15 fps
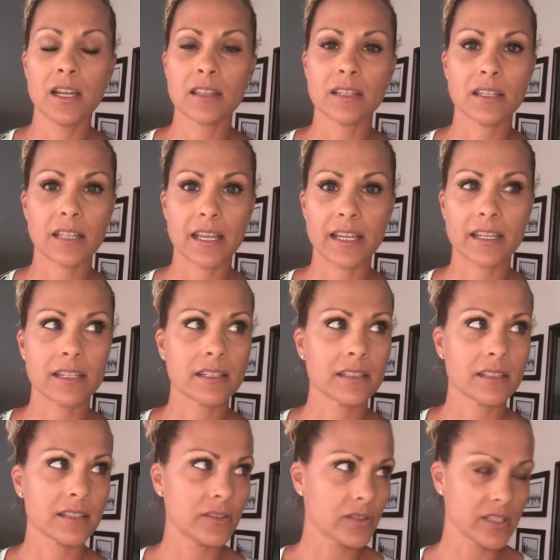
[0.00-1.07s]
that like
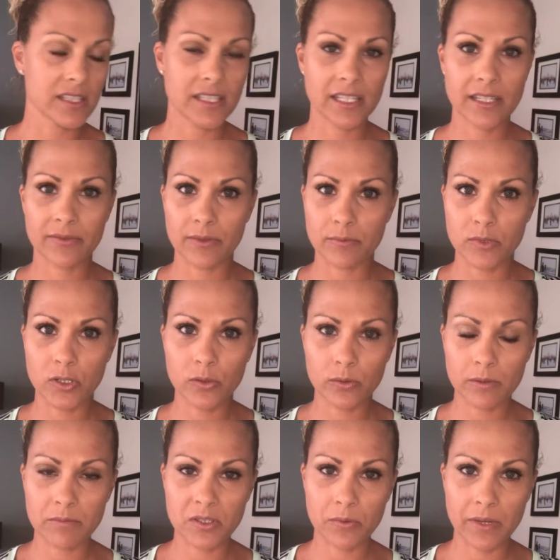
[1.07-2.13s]
you can see from 2
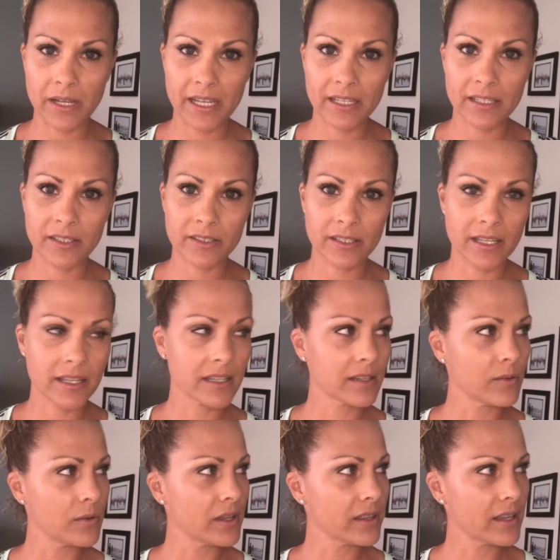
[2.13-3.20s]
rooms away and you're like,
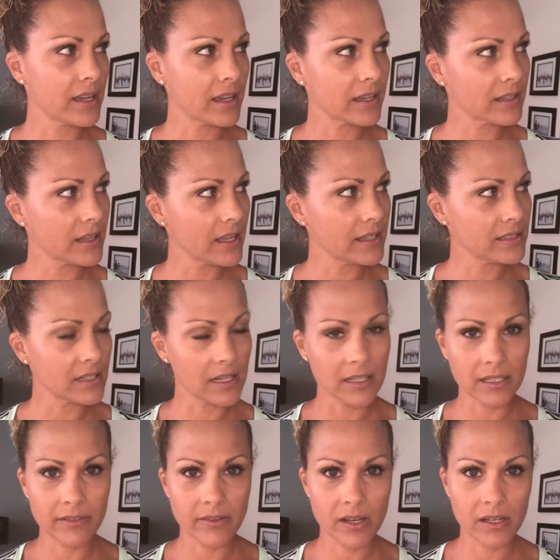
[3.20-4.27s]
what the heck light did I
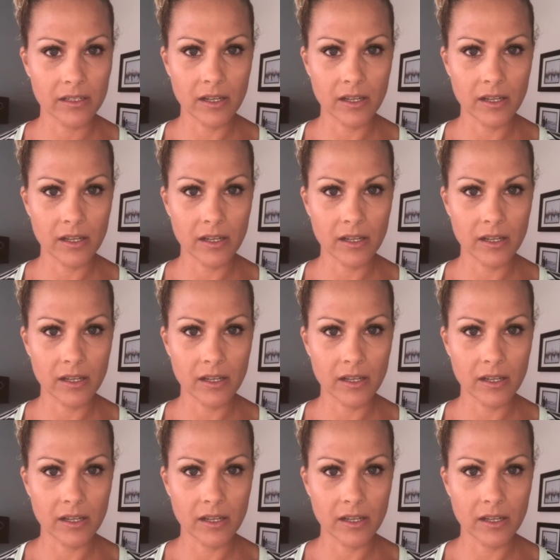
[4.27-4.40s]
leave on?